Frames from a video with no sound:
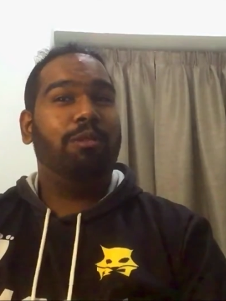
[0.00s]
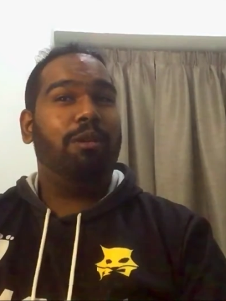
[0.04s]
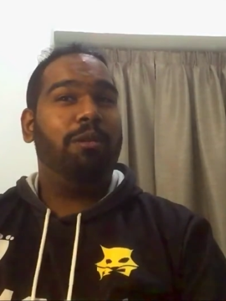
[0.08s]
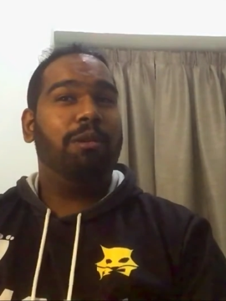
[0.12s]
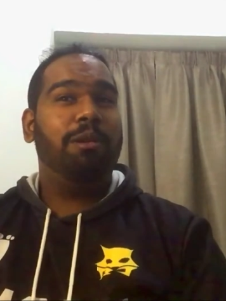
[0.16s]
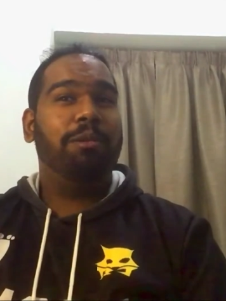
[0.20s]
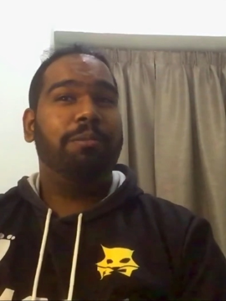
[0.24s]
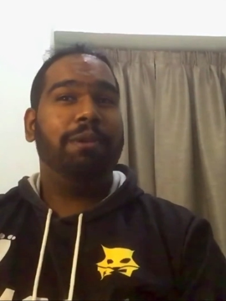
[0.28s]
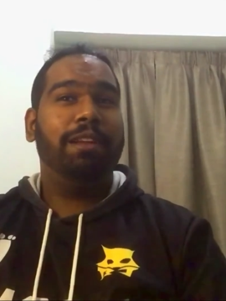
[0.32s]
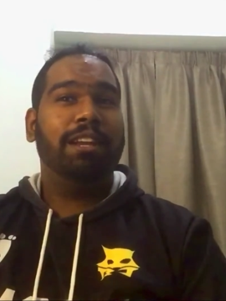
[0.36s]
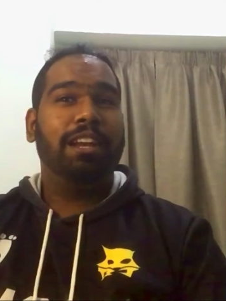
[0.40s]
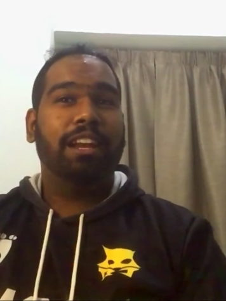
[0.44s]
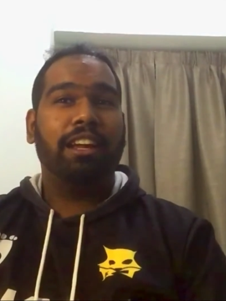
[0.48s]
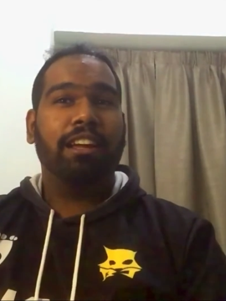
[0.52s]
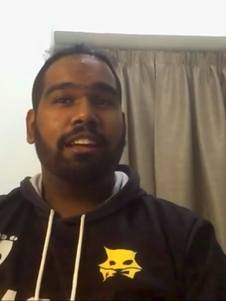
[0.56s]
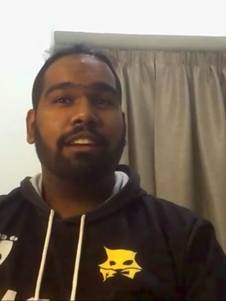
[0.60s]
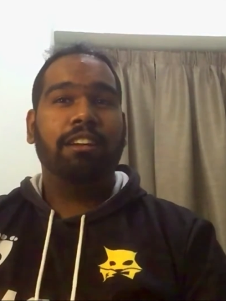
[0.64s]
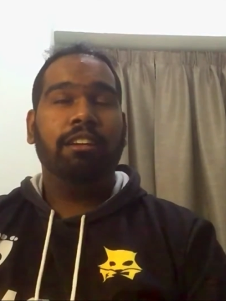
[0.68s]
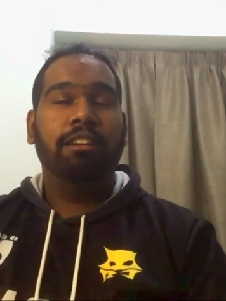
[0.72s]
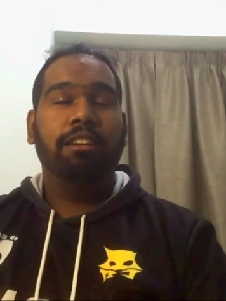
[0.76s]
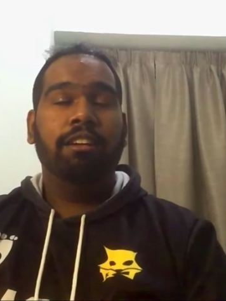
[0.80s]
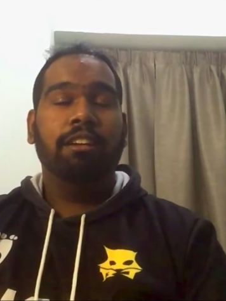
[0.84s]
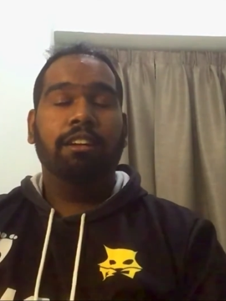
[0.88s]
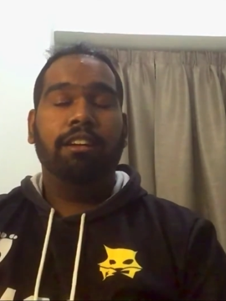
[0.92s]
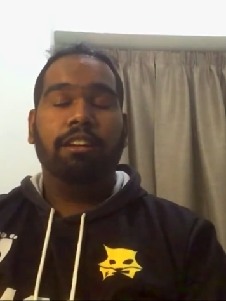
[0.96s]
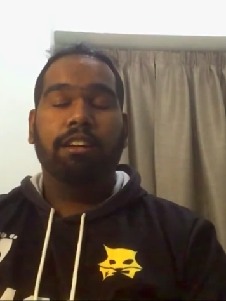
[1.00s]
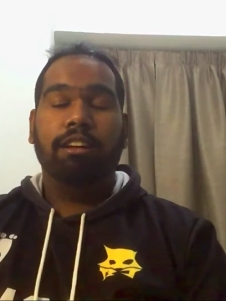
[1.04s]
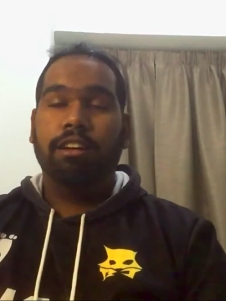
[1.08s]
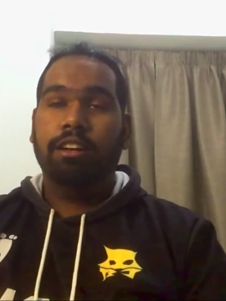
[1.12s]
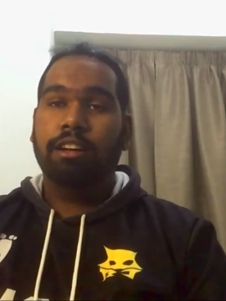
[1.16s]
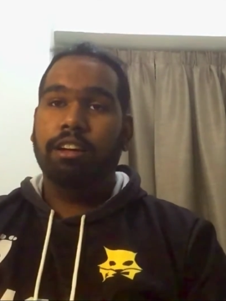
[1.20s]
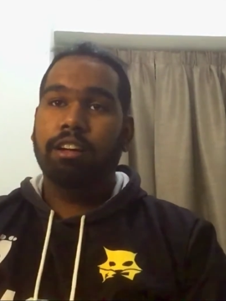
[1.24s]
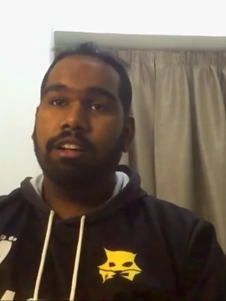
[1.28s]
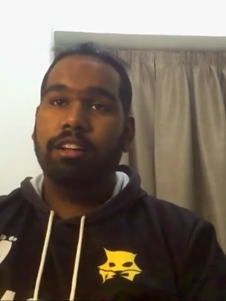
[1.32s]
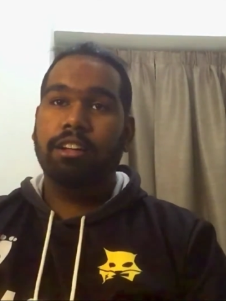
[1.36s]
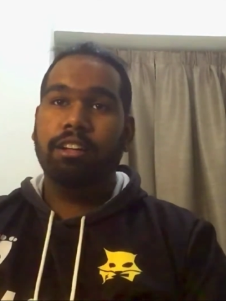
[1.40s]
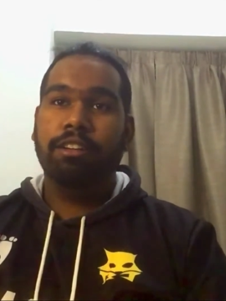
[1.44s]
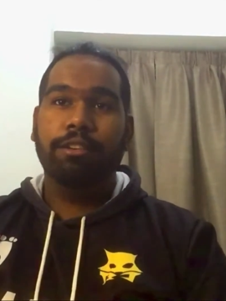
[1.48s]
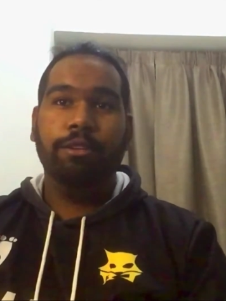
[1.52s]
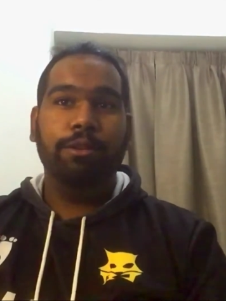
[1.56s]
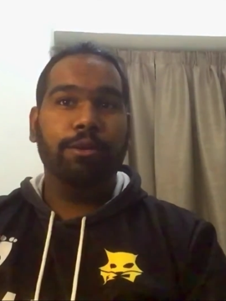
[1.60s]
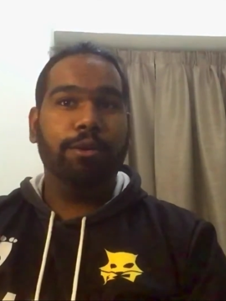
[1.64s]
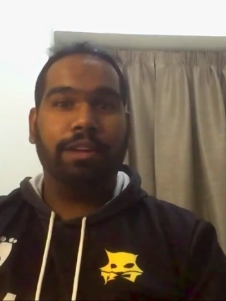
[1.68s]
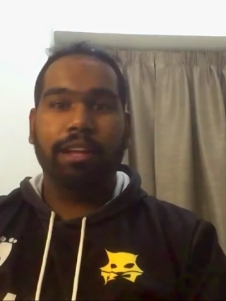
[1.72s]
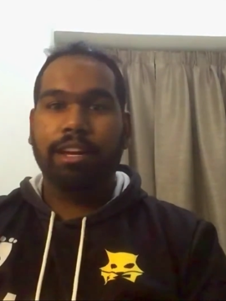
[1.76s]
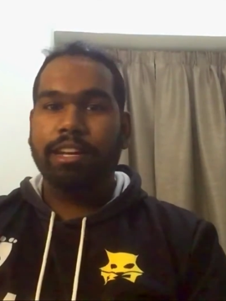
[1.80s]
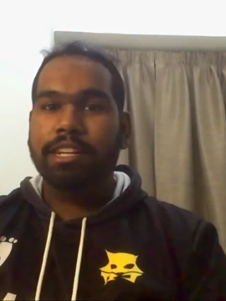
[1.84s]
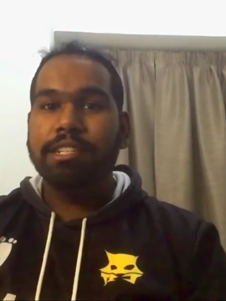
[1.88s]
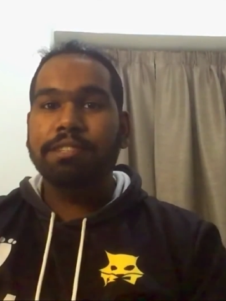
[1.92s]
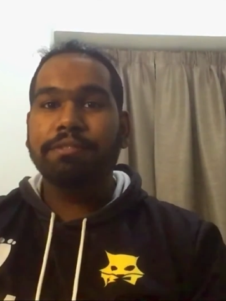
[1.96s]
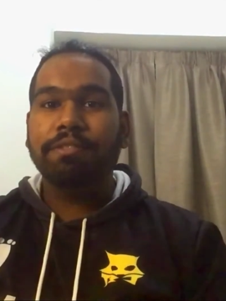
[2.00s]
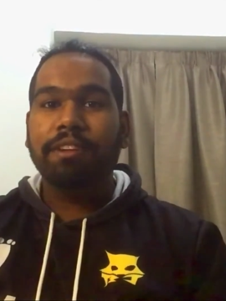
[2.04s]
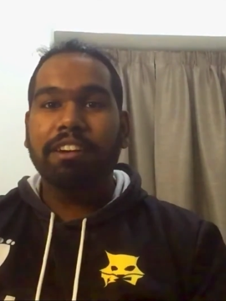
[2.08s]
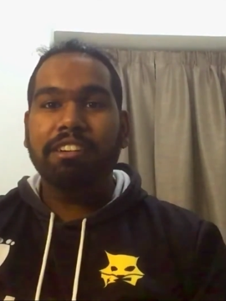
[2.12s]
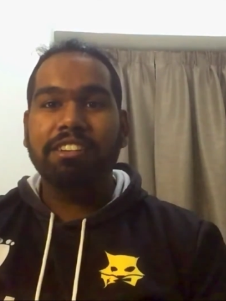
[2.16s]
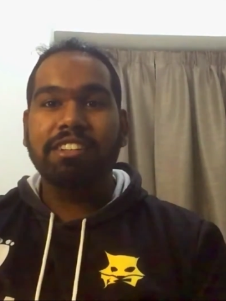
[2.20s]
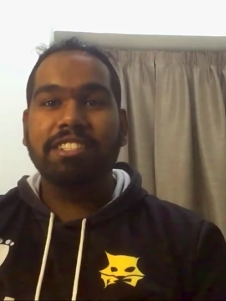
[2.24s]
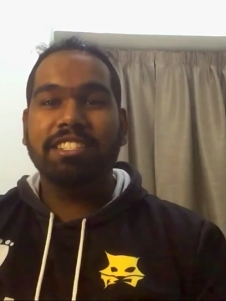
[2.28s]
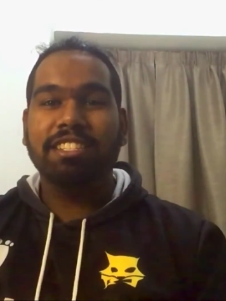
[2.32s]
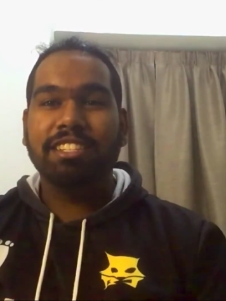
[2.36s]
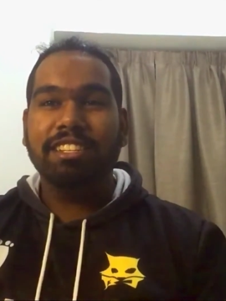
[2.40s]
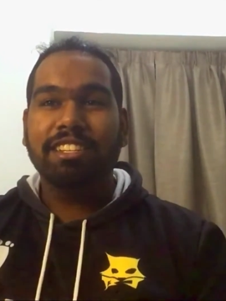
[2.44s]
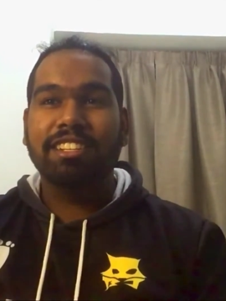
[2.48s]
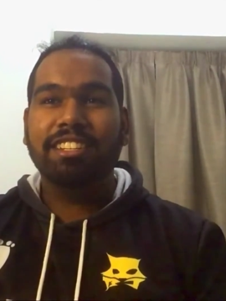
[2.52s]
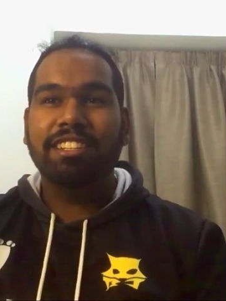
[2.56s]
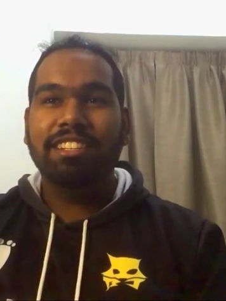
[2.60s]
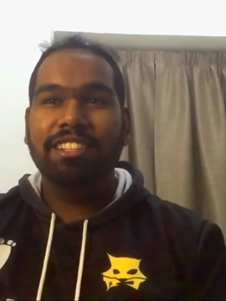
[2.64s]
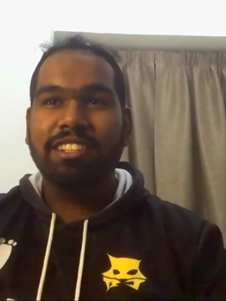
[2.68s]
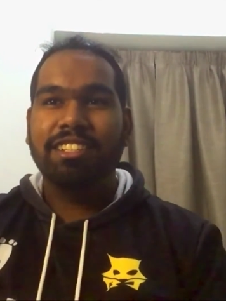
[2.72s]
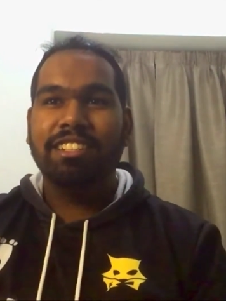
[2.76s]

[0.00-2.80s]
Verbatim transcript: probably be like, oh, look at this Pharisee.